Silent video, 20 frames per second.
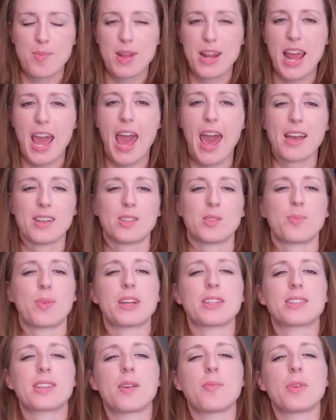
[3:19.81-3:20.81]
been asked by
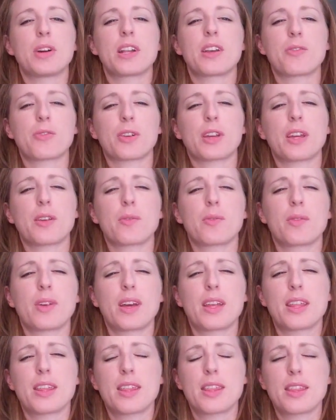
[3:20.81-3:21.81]
someone, I forget,
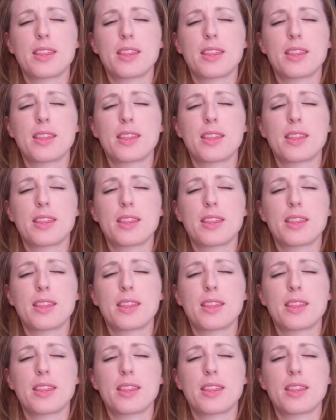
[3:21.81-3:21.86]
I